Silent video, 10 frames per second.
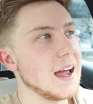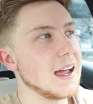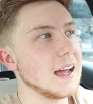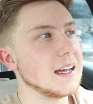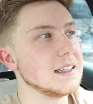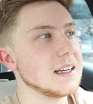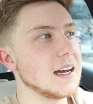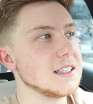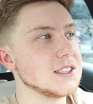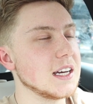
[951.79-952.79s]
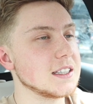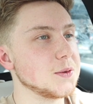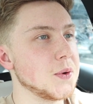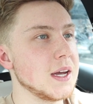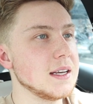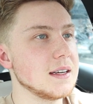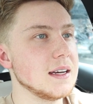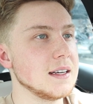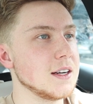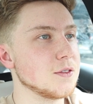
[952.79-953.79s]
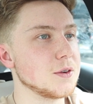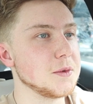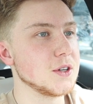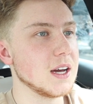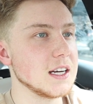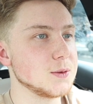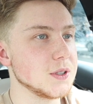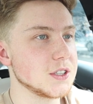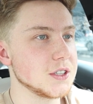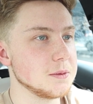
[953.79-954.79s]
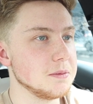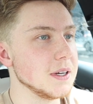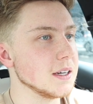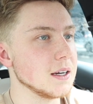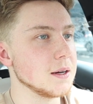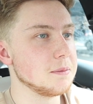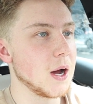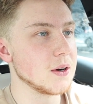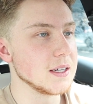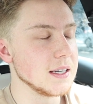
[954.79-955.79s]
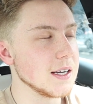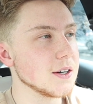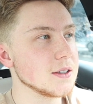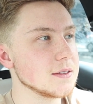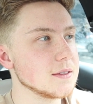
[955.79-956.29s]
and I just have to wait and hear from you guys, which could be about a year.